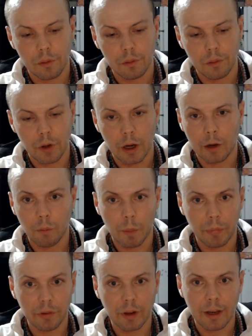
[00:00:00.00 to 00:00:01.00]
it can
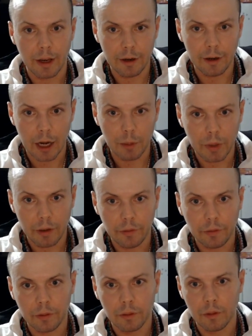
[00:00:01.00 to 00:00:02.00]
represent hidden
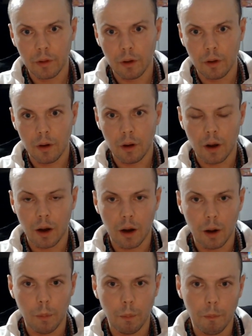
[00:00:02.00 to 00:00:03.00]
enemies.
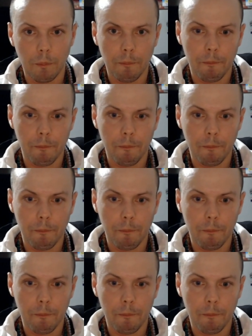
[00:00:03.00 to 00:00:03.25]
Um,